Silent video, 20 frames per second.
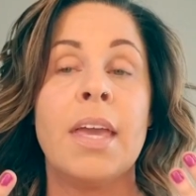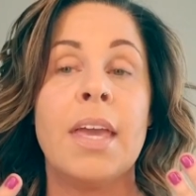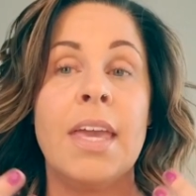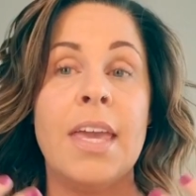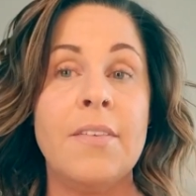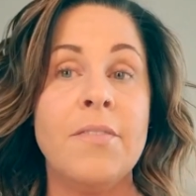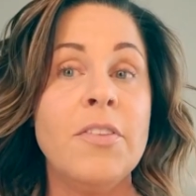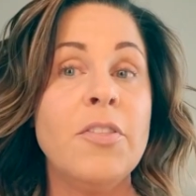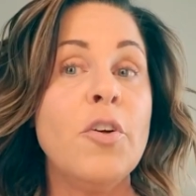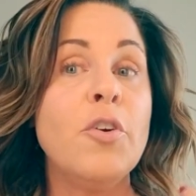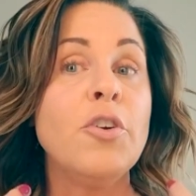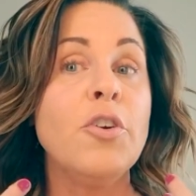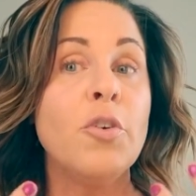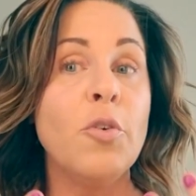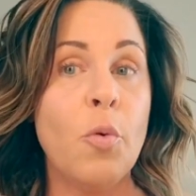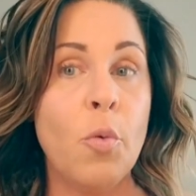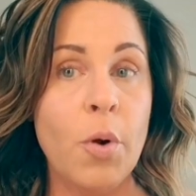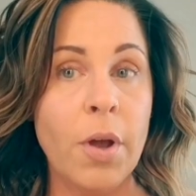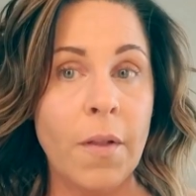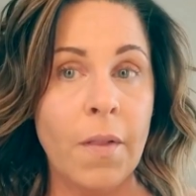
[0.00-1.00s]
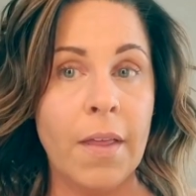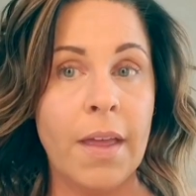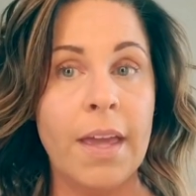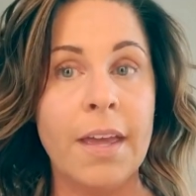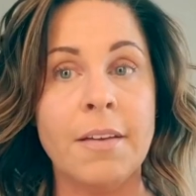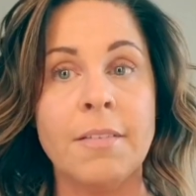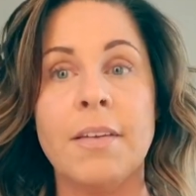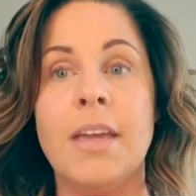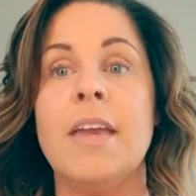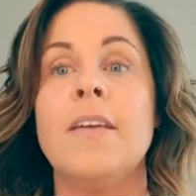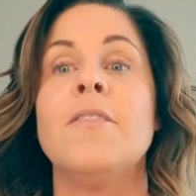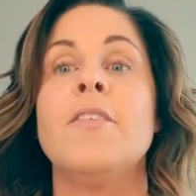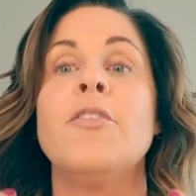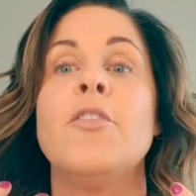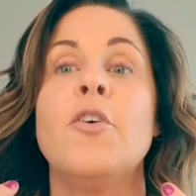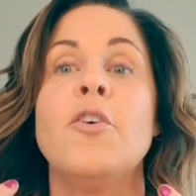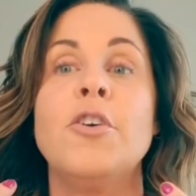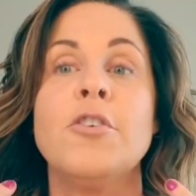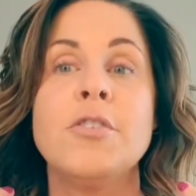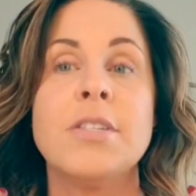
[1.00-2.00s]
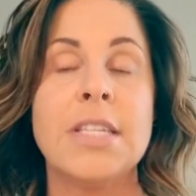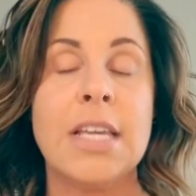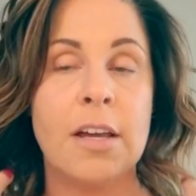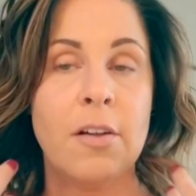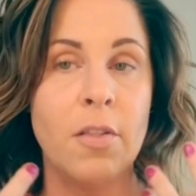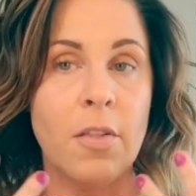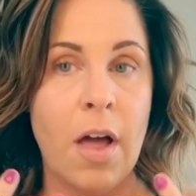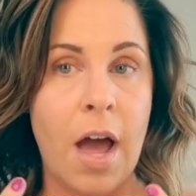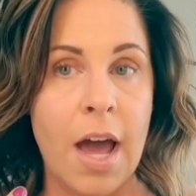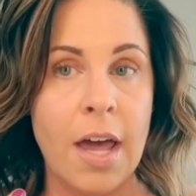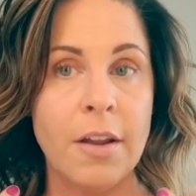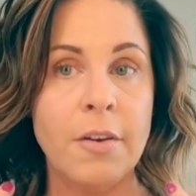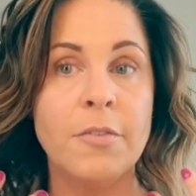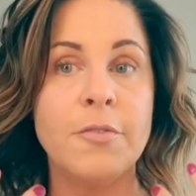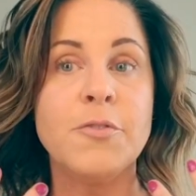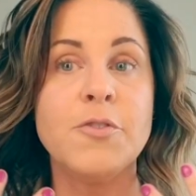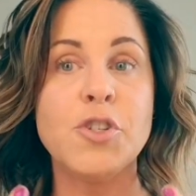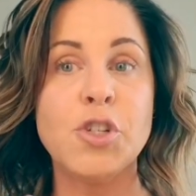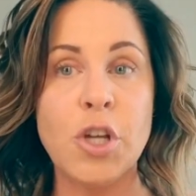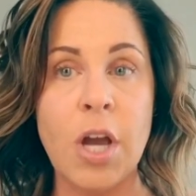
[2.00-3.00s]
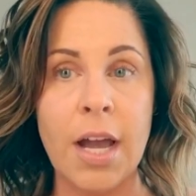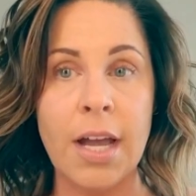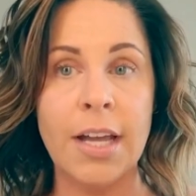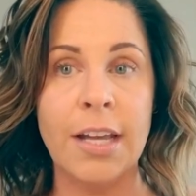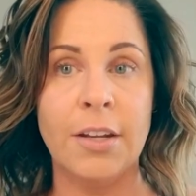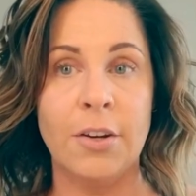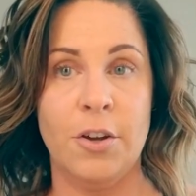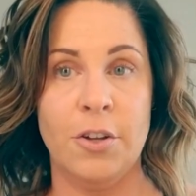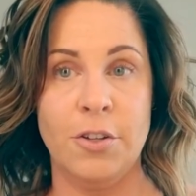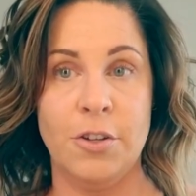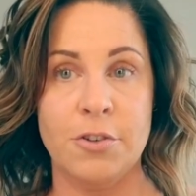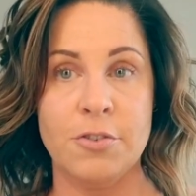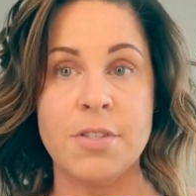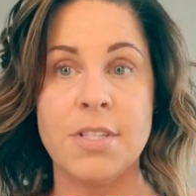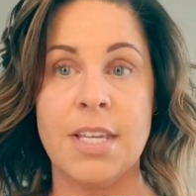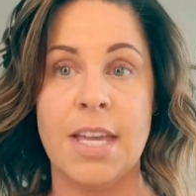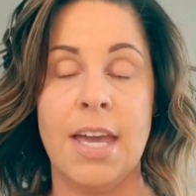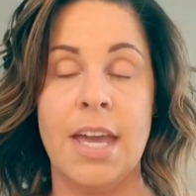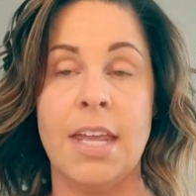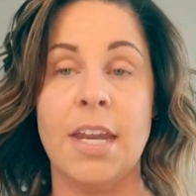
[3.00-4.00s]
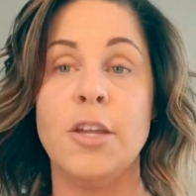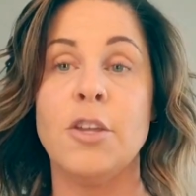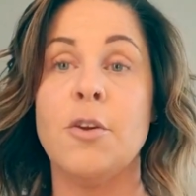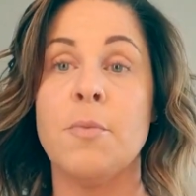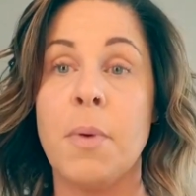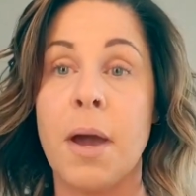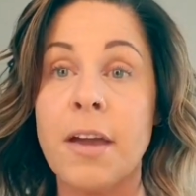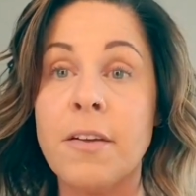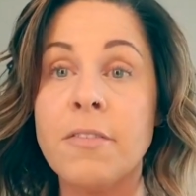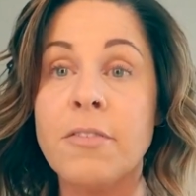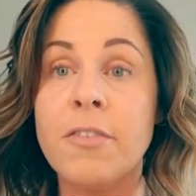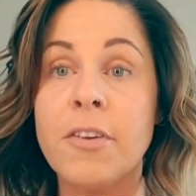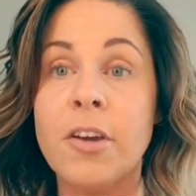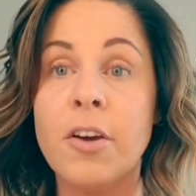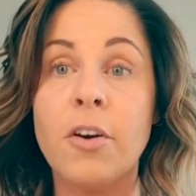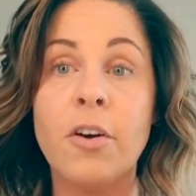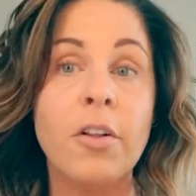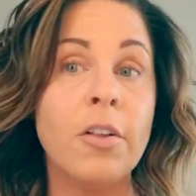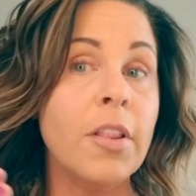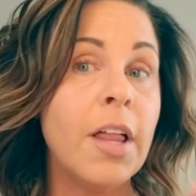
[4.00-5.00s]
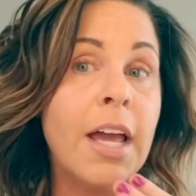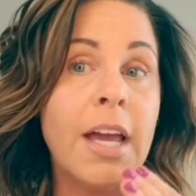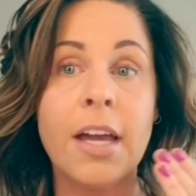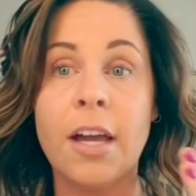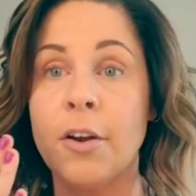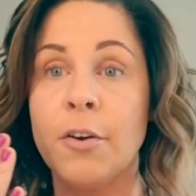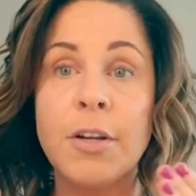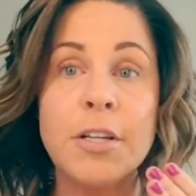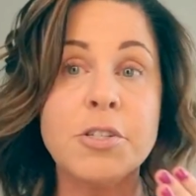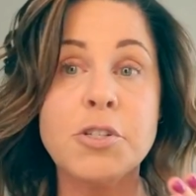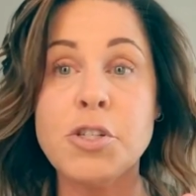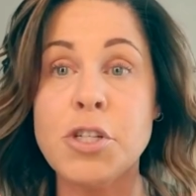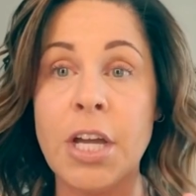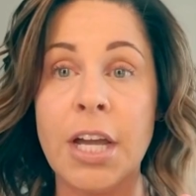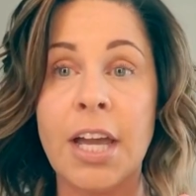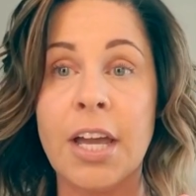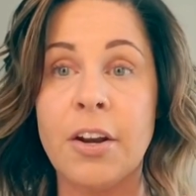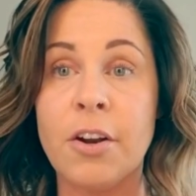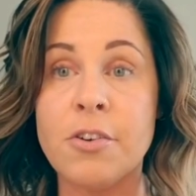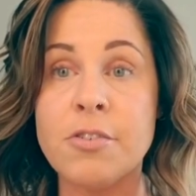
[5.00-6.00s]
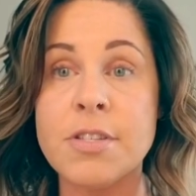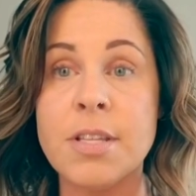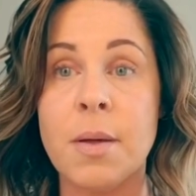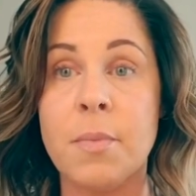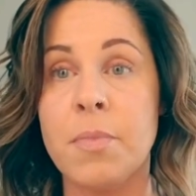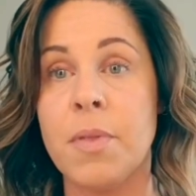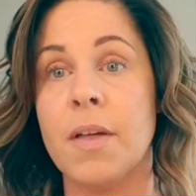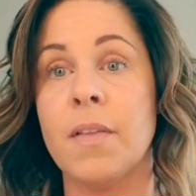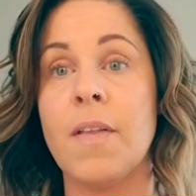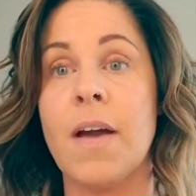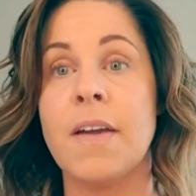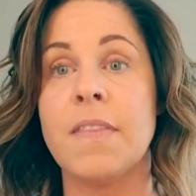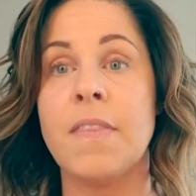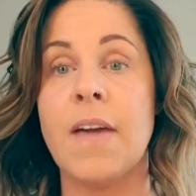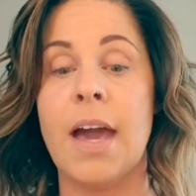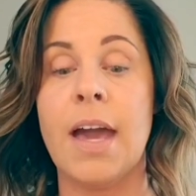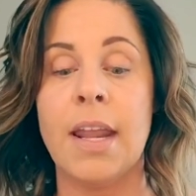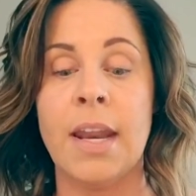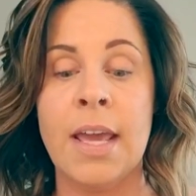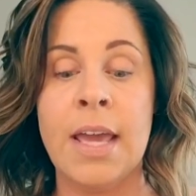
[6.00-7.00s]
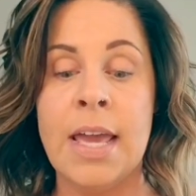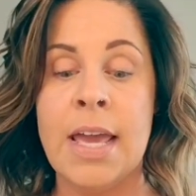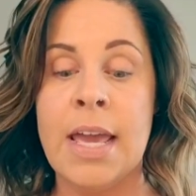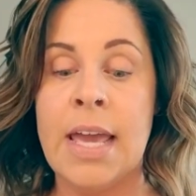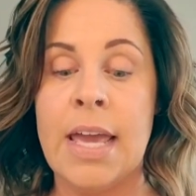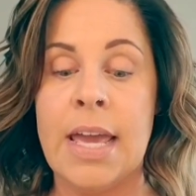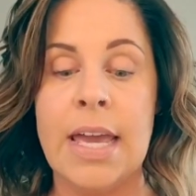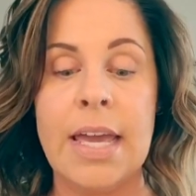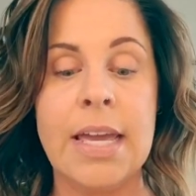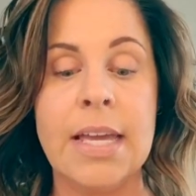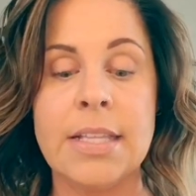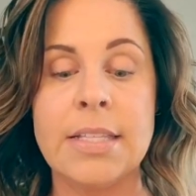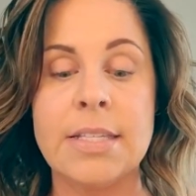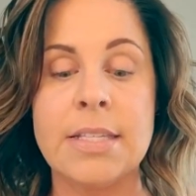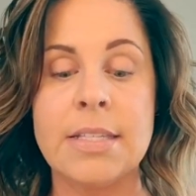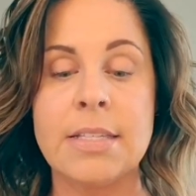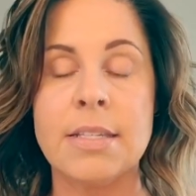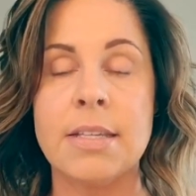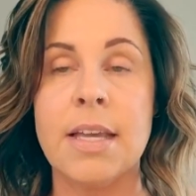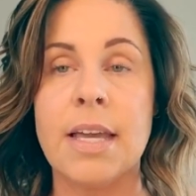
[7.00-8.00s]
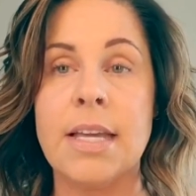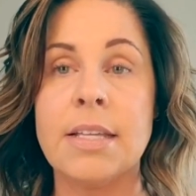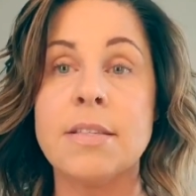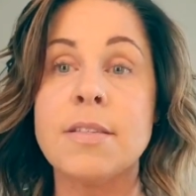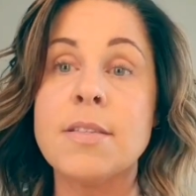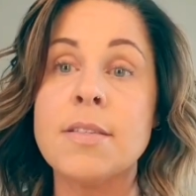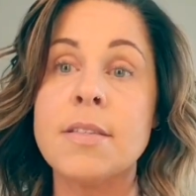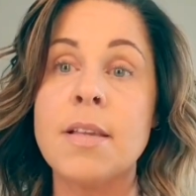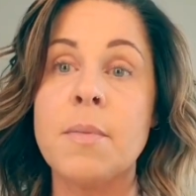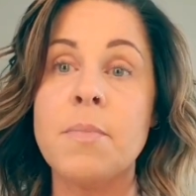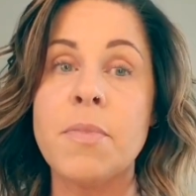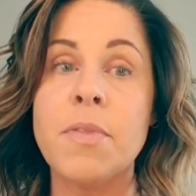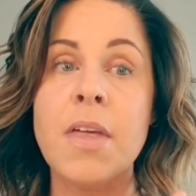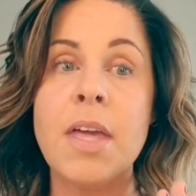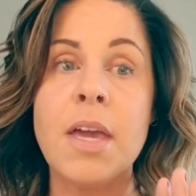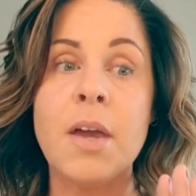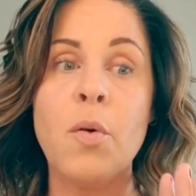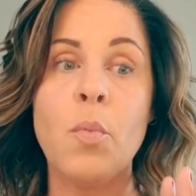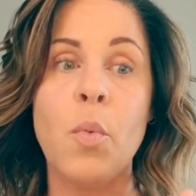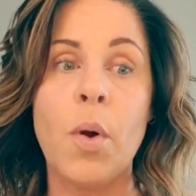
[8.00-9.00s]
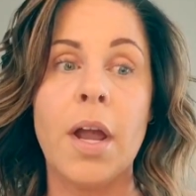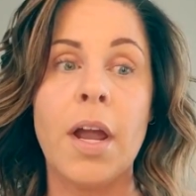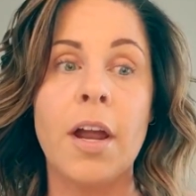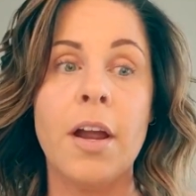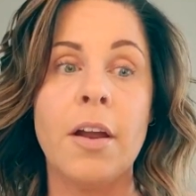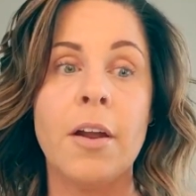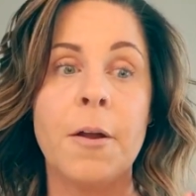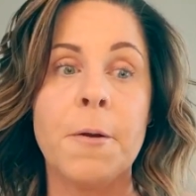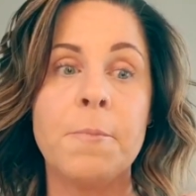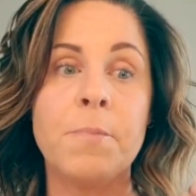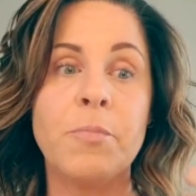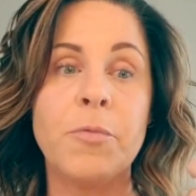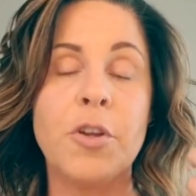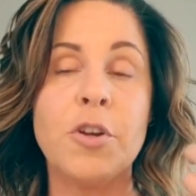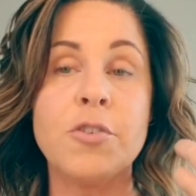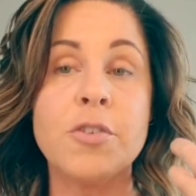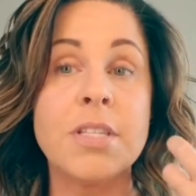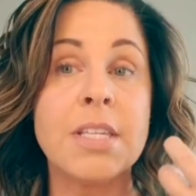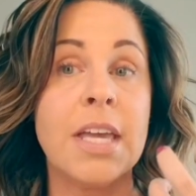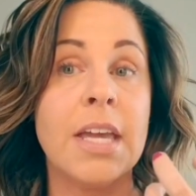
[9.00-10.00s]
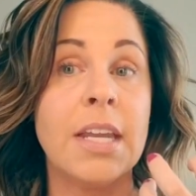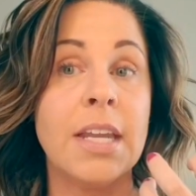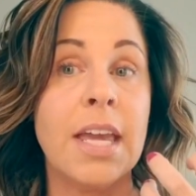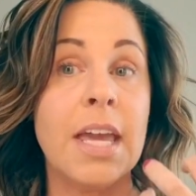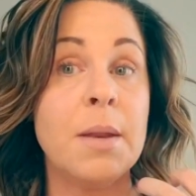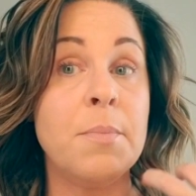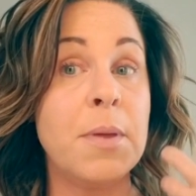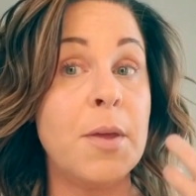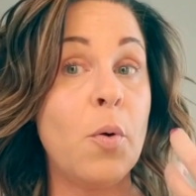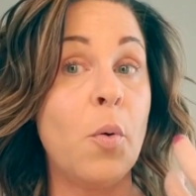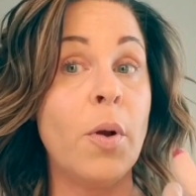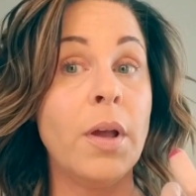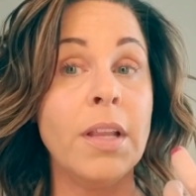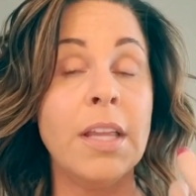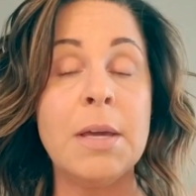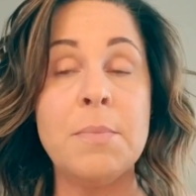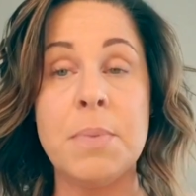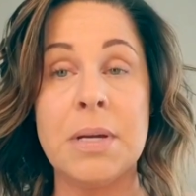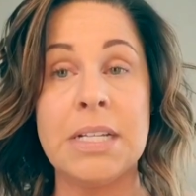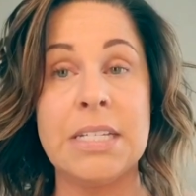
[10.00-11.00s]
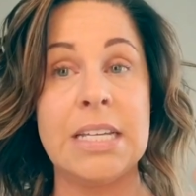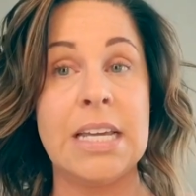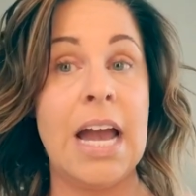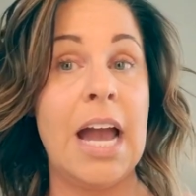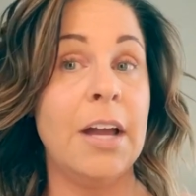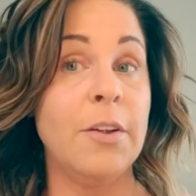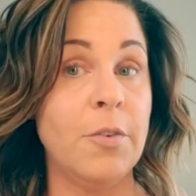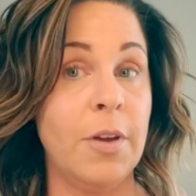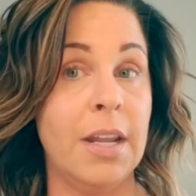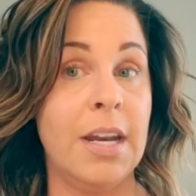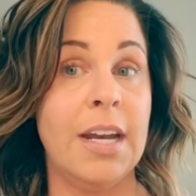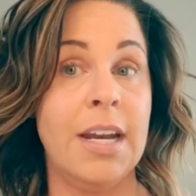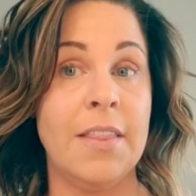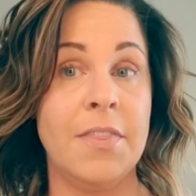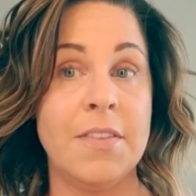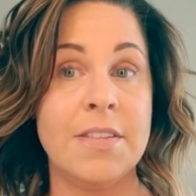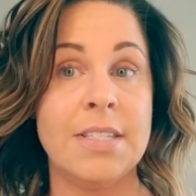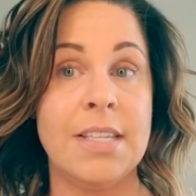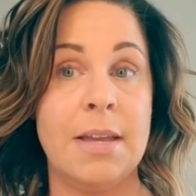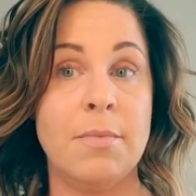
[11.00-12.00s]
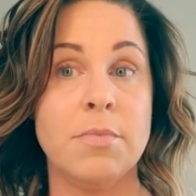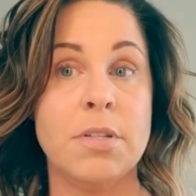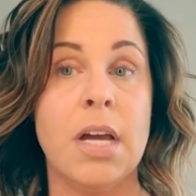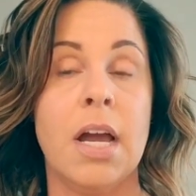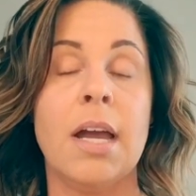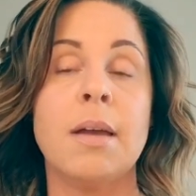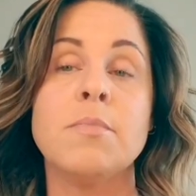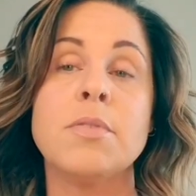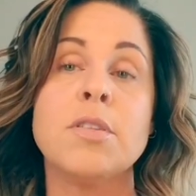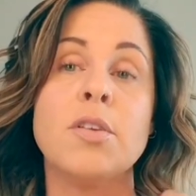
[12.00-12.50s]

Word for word: even though you're oily, even though you're seeing a lot of shine on your skin and you might feel like a greased chicken or something like that, it's it's something where your skin can be oily but dehydrated at the same time.